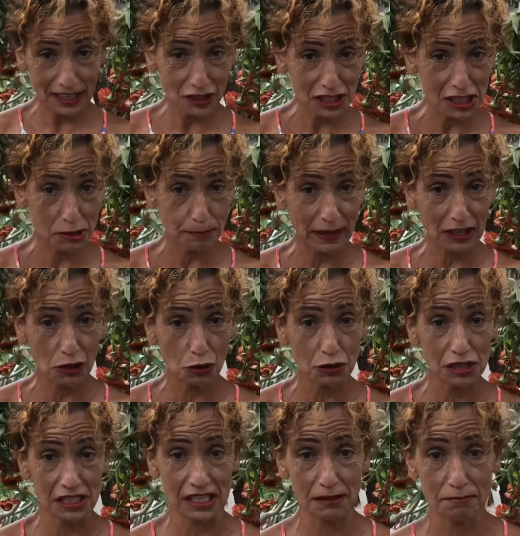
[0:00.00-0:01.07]
inspect
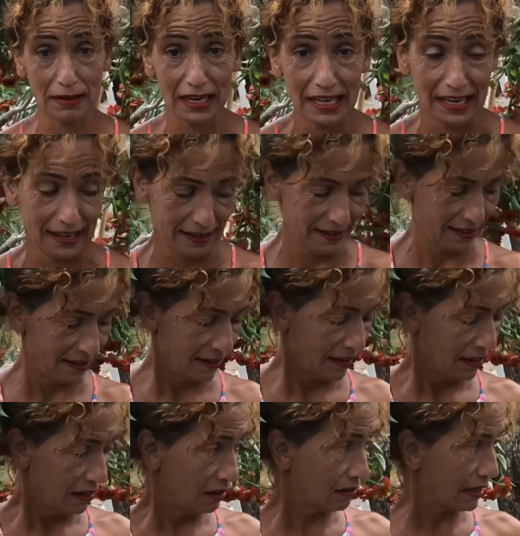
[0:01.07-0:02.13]
roots except Maria.
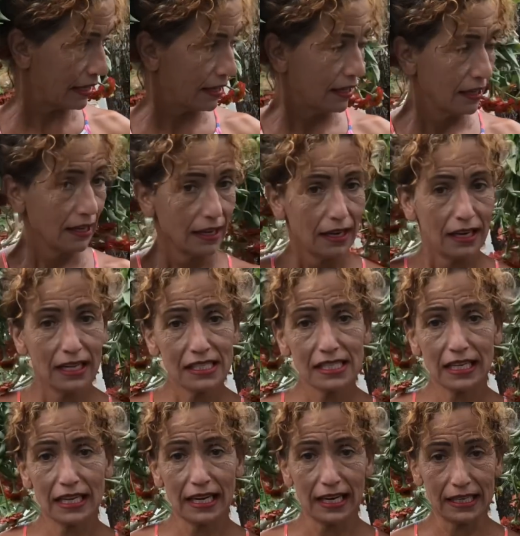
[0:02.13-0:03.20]
Okay,
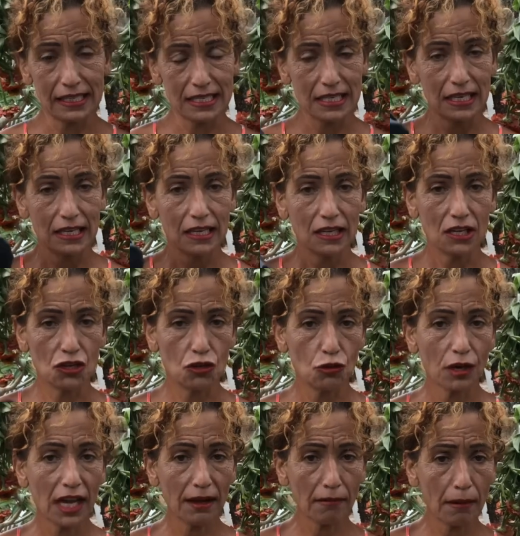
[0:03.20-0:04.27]
listen, guys. If you
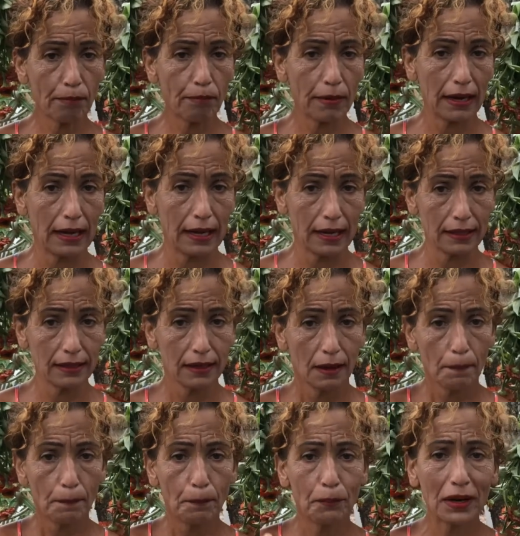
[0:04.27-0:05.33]
have a plant,
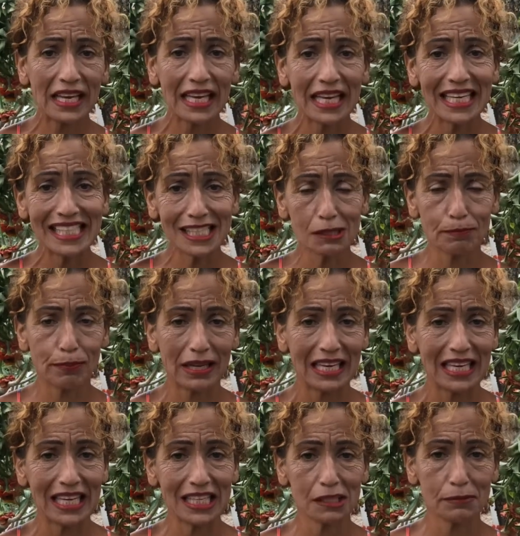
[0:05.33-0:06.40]
please
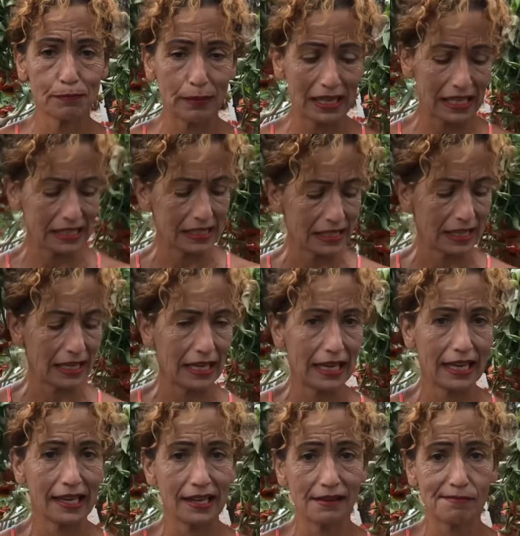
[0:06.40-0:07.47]

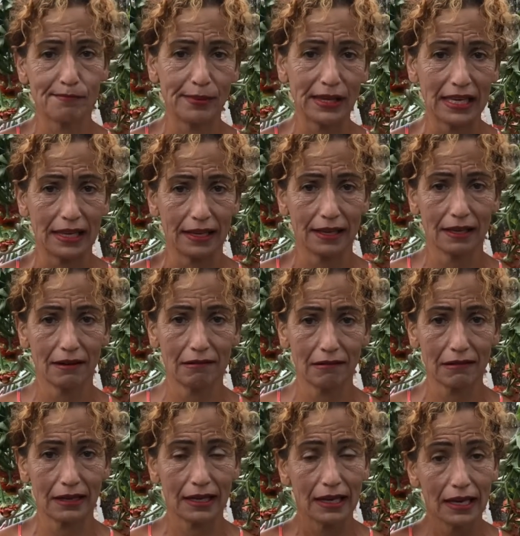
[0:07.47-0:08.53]
let it be,
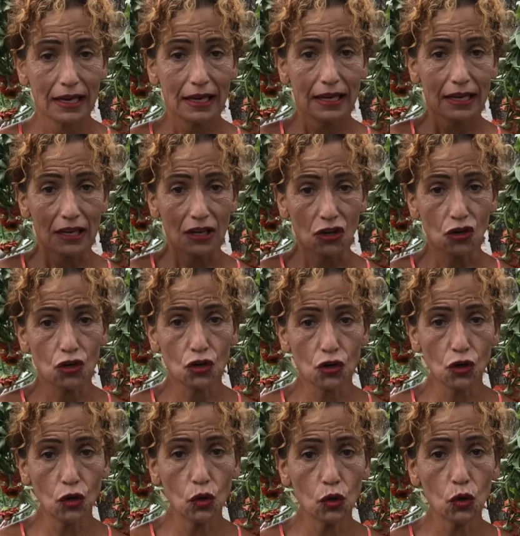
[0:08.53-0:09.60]
okay? If
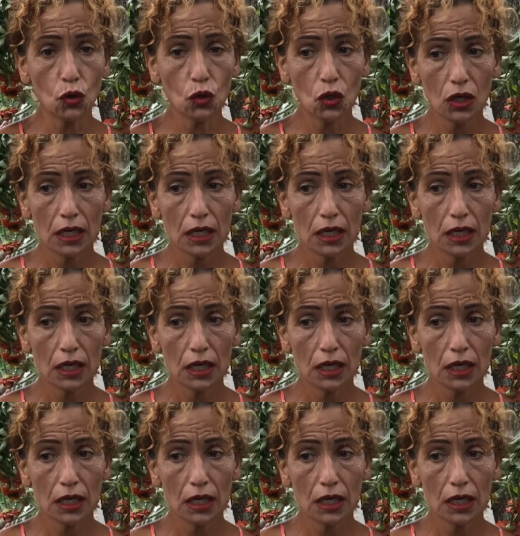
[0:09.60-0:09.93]
you